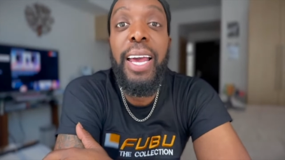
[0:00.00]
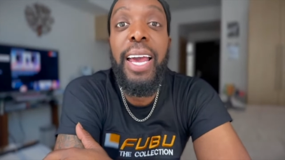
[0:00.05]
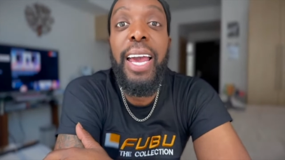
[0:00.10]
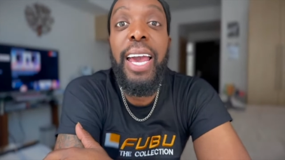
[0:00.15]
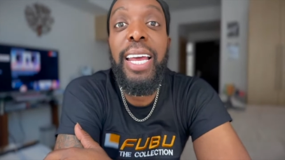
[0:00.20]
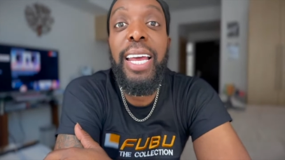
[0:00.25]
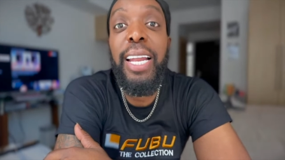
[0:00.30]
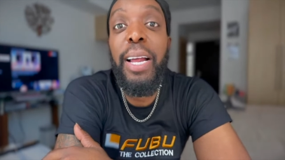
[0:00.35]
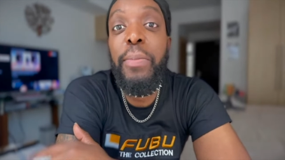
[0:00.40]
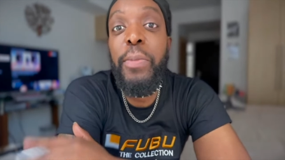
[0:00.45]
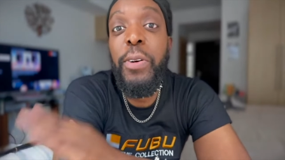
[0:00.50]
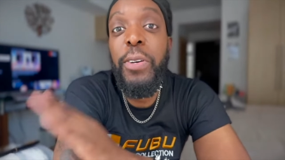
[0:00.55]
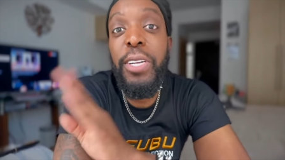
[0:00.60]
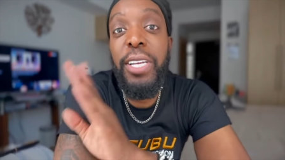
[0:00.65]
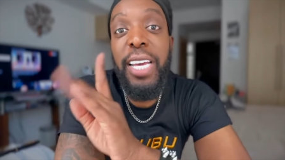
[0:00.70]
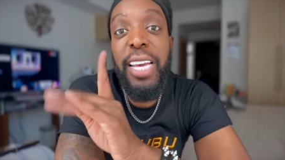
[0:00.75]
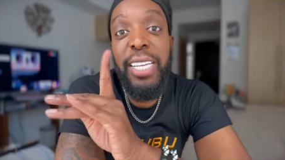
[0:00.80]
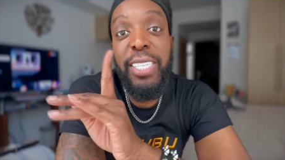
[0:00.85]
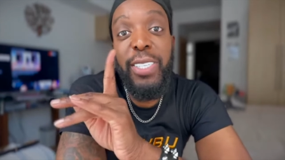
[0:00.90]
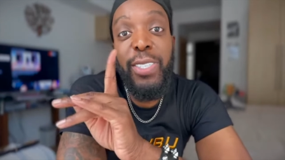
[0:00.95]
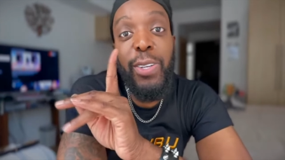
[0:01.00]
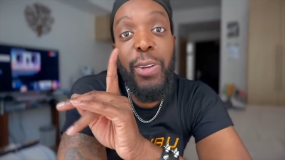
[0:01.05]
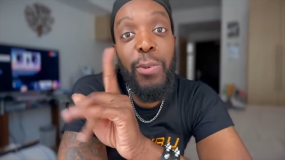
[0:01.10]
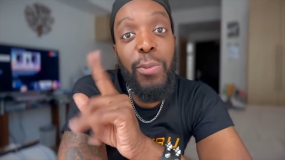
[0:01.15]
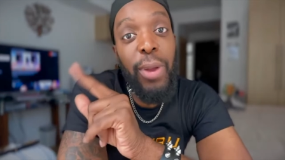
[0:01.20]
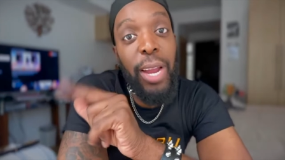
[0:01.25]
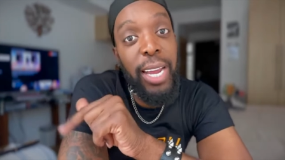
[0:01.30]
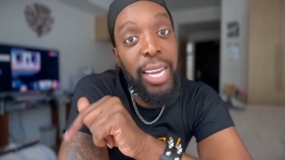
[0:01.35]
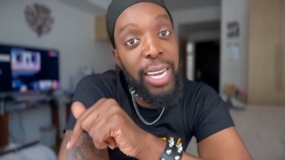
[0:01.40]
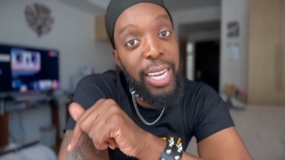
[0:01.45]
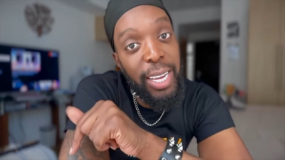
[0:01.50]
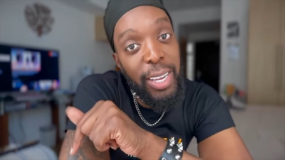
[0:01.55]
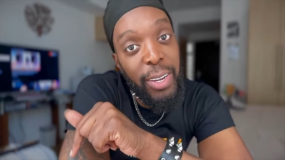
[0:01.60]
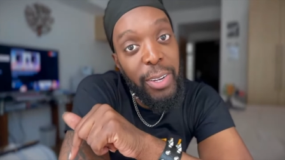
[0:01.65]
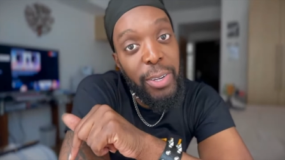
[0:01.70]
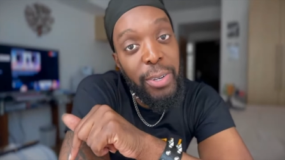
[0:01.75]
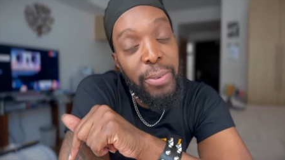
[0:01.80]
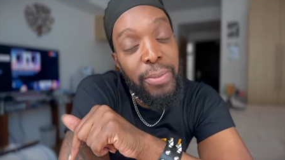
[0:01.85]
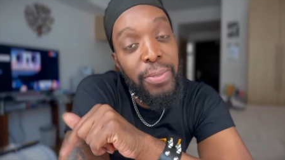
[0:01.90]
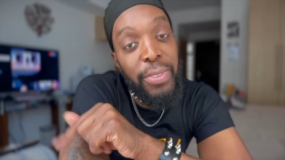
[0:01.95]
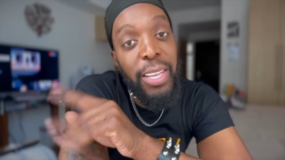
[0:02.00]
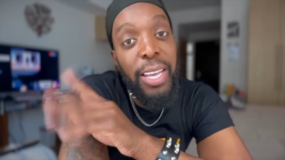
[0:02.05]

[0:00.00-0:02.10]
And I'm going to insert right here